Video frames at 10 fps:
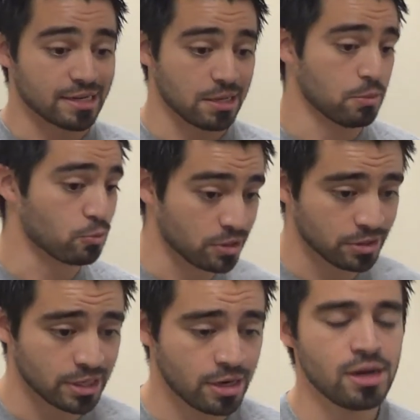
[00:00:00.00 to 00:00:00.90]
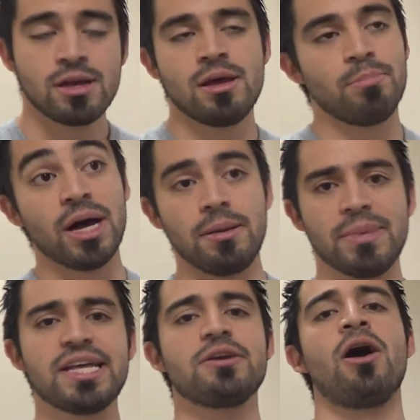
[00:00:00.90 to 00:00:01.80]
to keep it real there. But
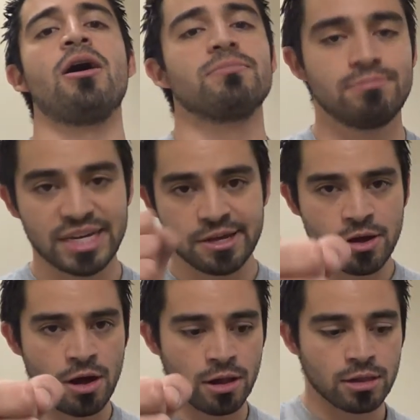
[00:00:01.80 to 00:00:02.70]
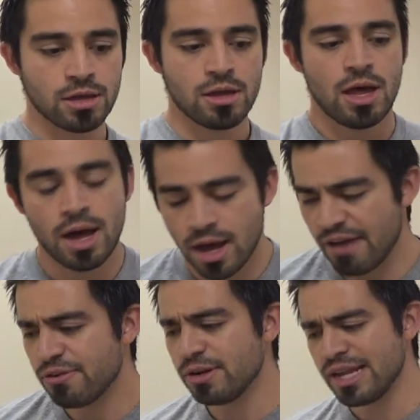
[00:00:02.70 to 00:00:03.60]
Mickey Gall.
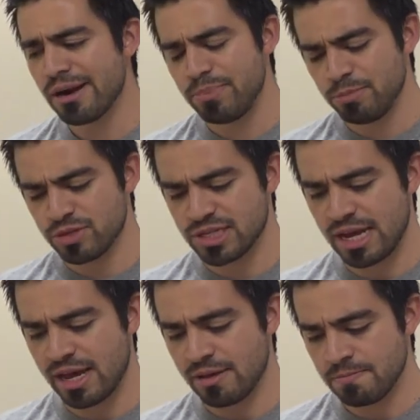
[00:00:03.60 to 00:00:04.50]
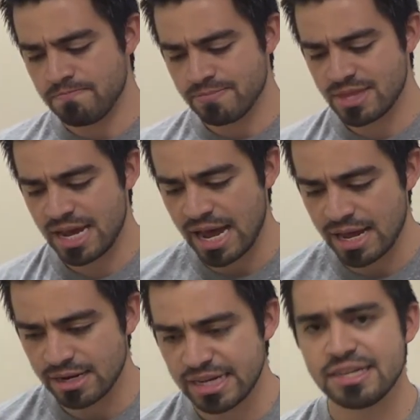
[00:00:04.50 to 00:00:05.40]
I've heard a lot of people say
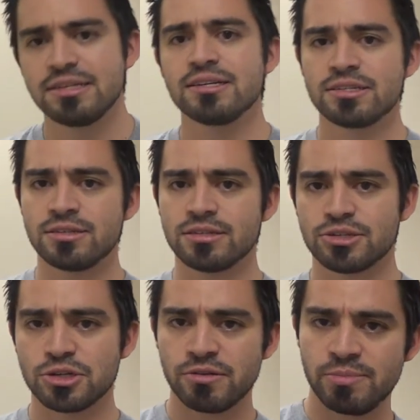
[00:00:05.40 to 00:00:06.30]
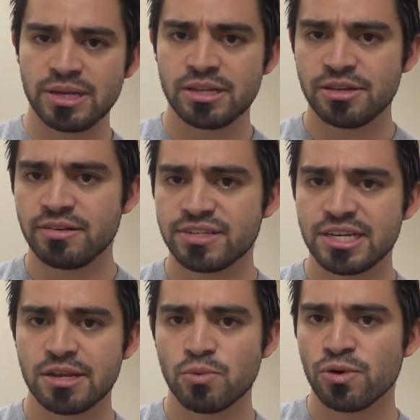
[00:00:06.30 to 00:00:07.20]
that he doesn't deserve to be in the
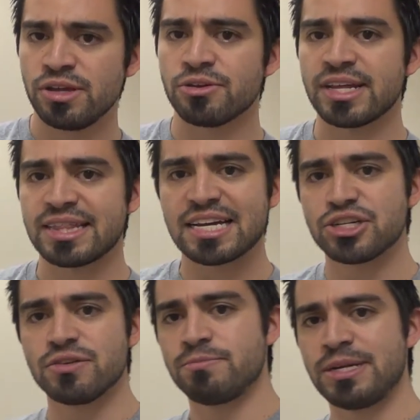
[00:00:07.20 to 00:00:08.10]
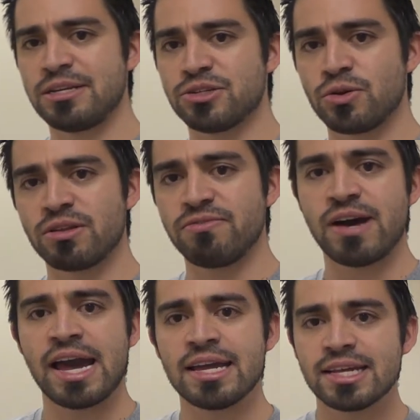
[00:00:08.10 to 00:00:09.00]
UFC anymore either, that should have been his only
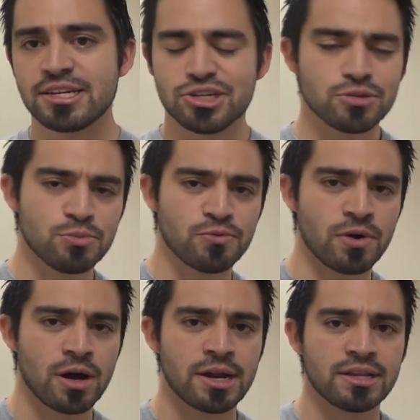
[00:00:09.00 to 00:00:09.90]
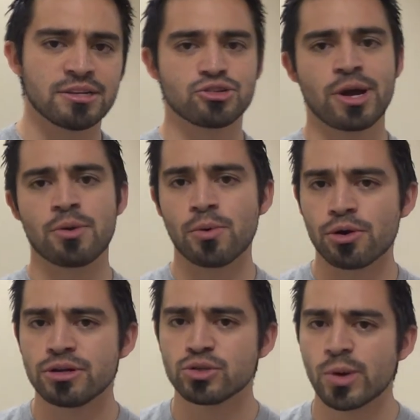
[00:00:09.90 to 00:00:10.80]
fight, that he should move on and try to
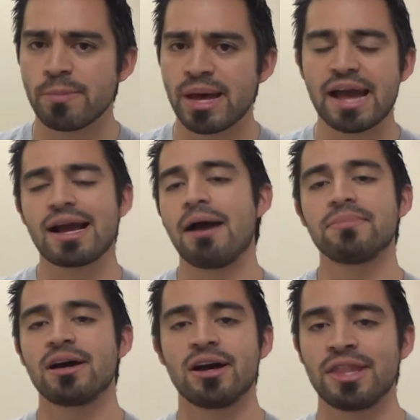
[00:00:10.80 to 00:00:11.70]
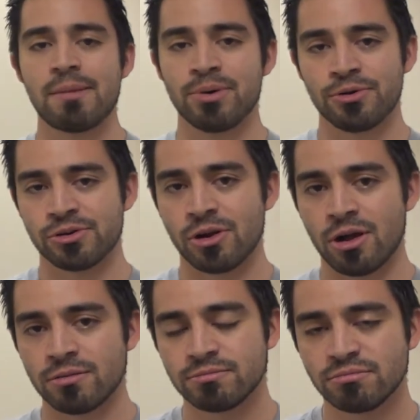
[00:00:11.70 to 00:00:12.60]
earn his way back. I'm not on that boat at all.